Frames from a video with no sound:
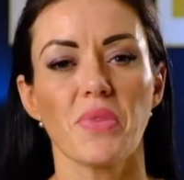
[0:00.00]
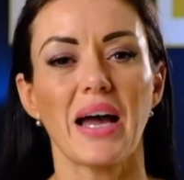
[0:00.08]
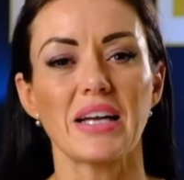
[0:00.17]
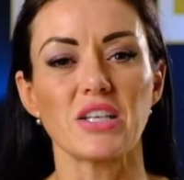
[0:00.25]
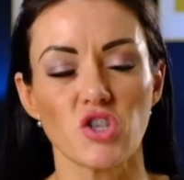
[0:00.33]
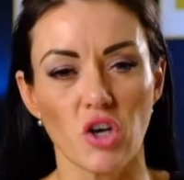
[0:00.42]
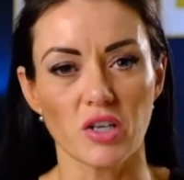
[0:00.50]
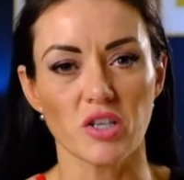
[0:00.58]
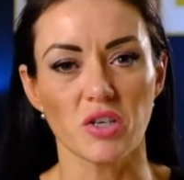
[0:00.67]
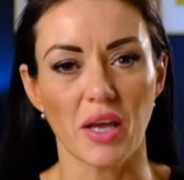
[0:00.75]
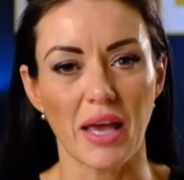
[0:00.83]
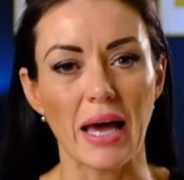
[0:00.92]
I
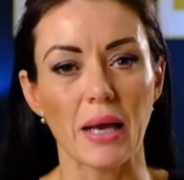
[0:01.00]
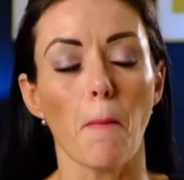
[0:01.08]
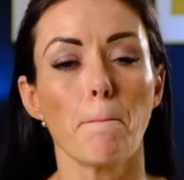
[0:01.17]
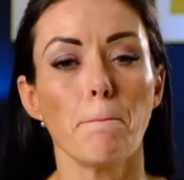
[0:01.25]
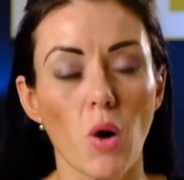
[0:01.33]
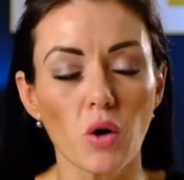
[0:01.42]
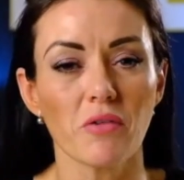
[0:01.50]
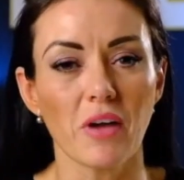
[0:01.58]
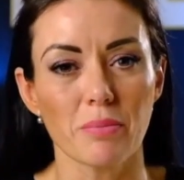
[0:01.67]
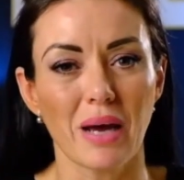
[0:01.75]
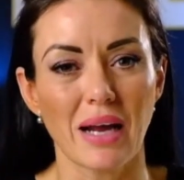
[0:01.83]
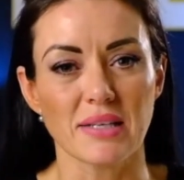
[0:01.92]
just can't
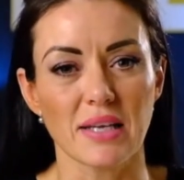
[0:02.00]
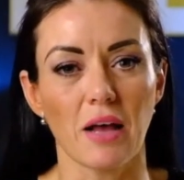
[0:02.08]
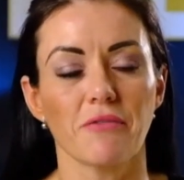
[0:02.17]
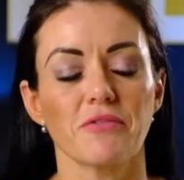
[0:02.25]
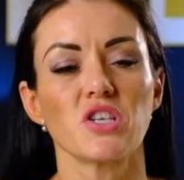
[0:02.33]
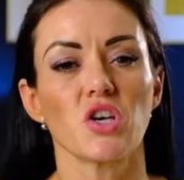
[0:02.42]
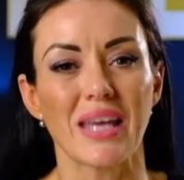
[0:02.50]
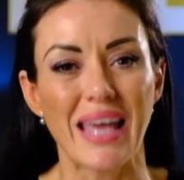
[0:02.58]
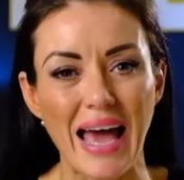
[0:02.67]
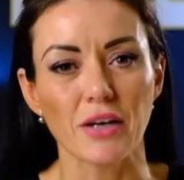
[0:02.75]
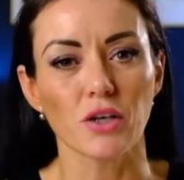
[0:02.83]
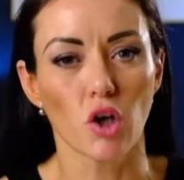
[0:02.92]
motivate myself to
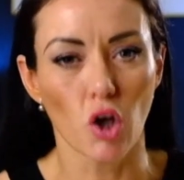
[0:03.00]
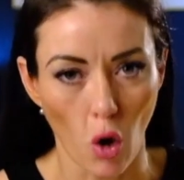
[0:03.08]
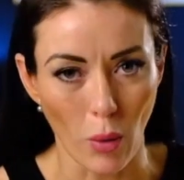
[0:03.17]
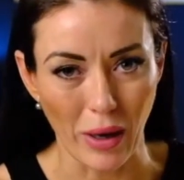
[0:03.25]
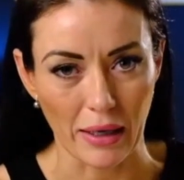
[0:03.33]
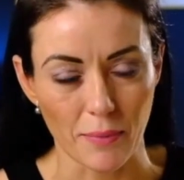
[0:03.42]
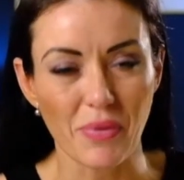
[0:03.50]
get going.